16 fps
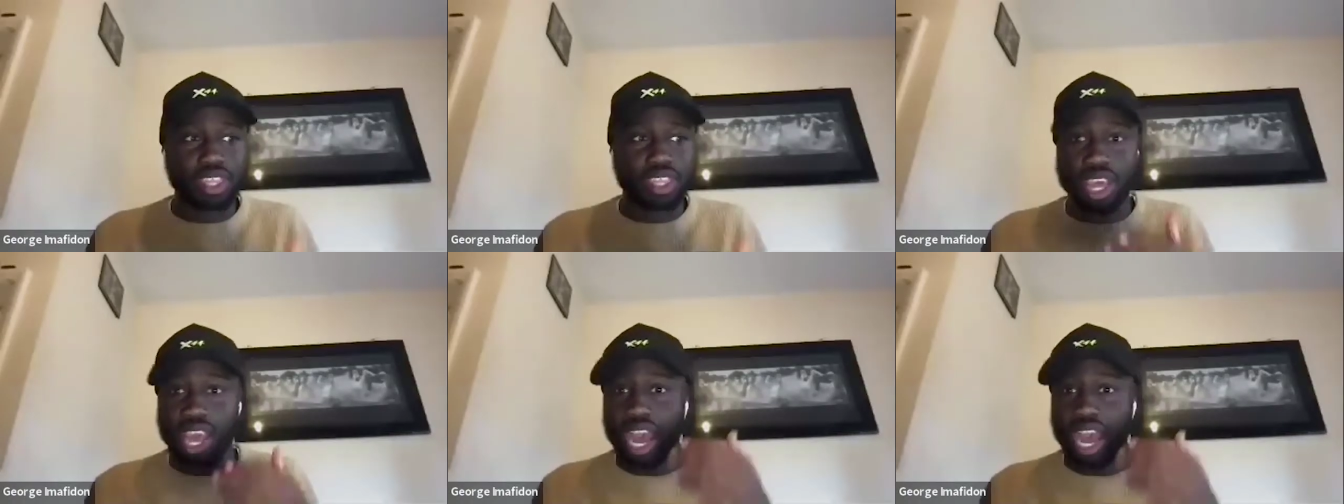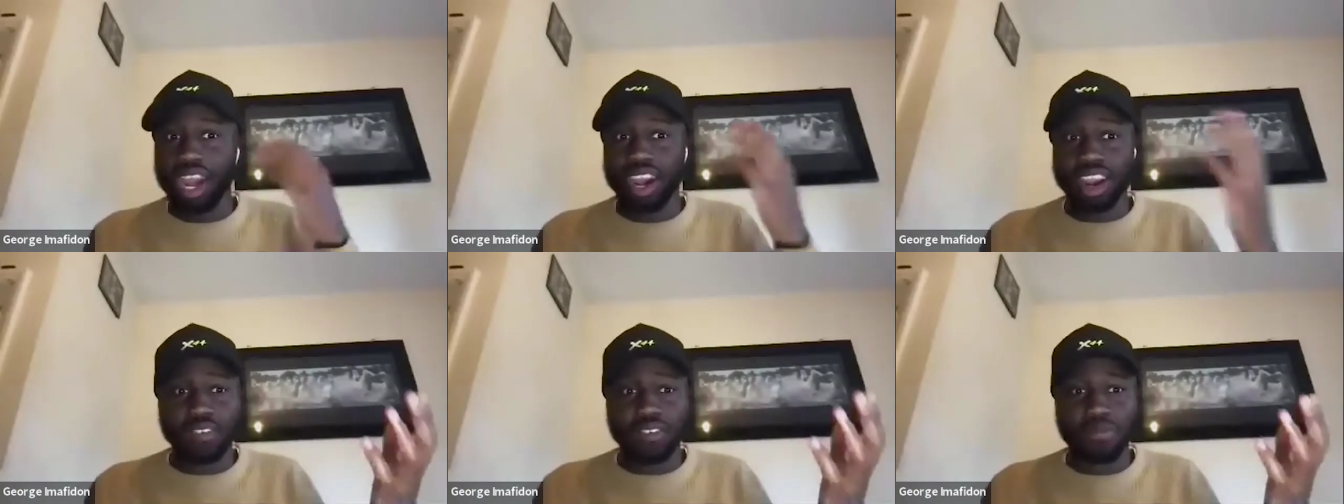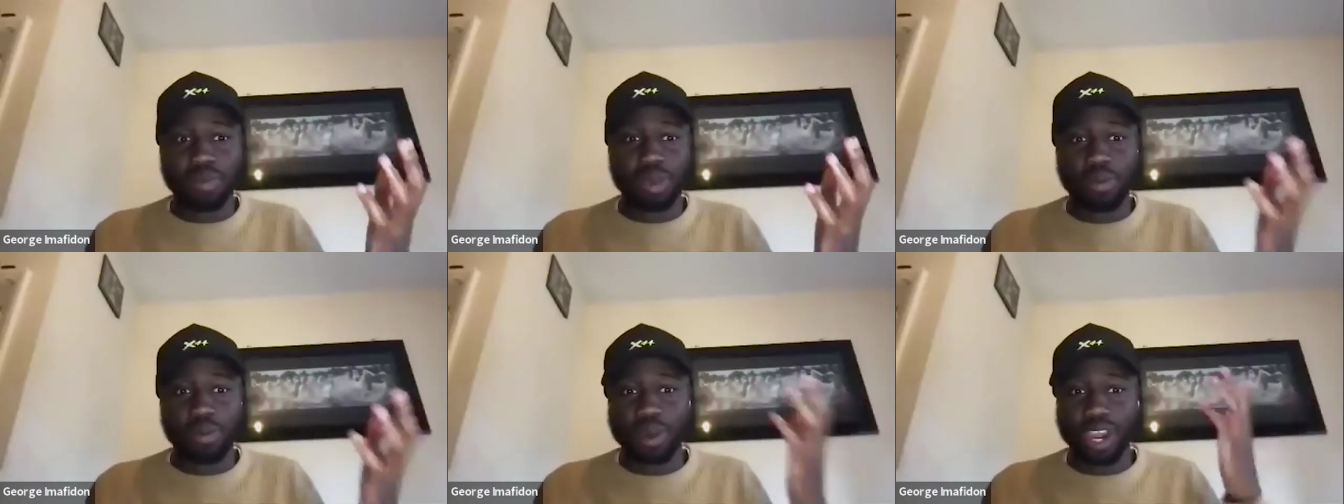means I
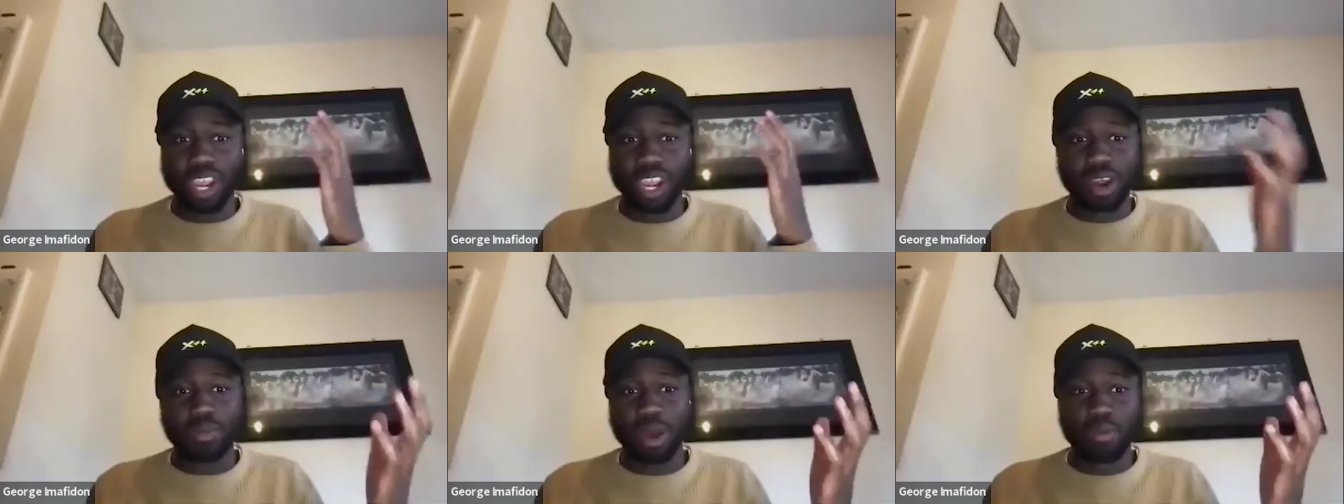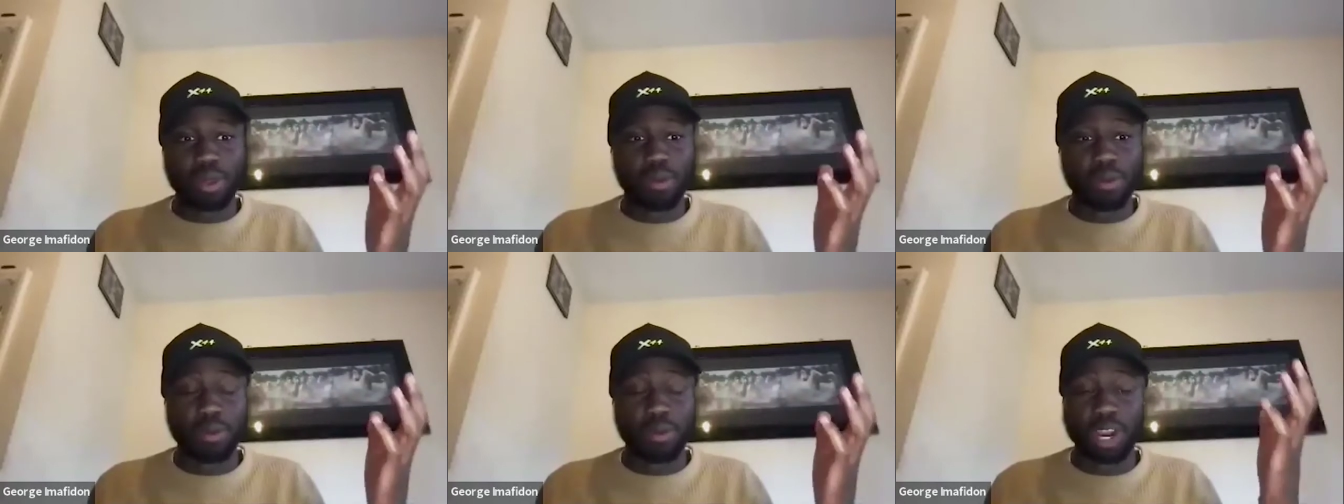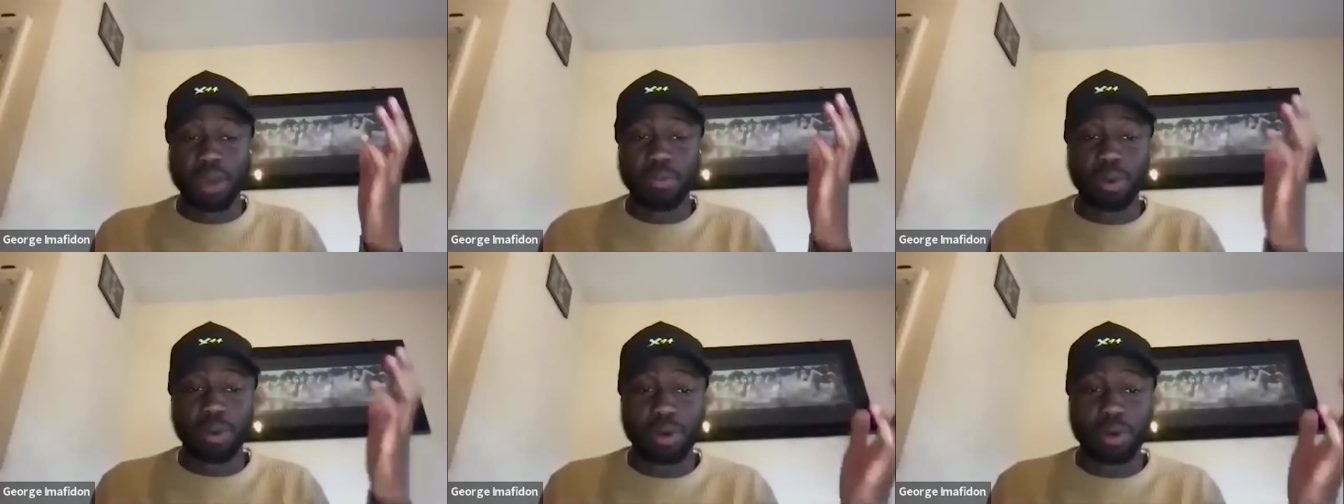love people, I care about
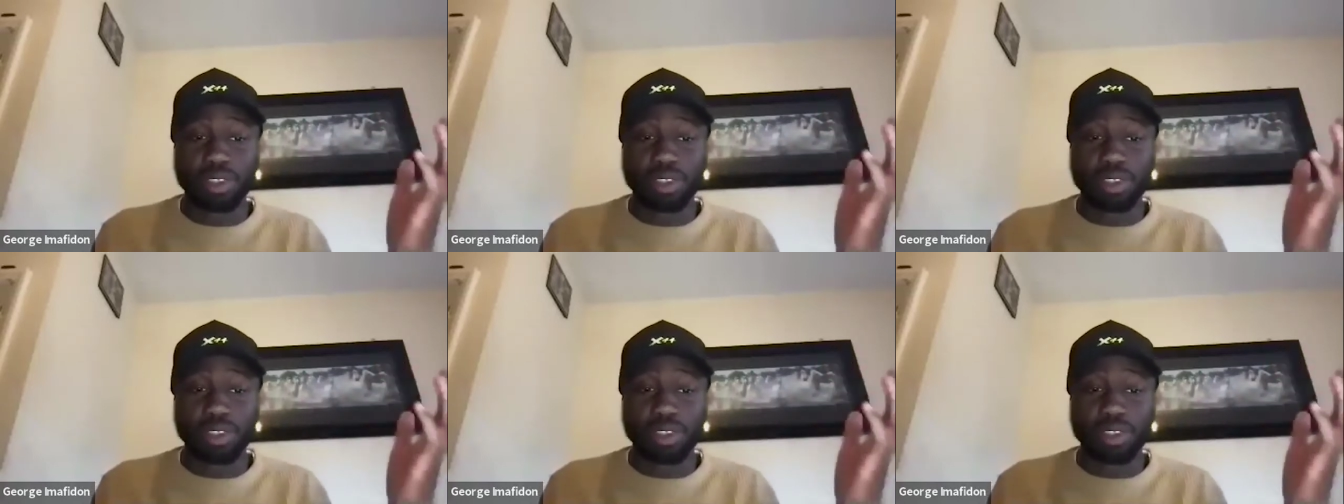people,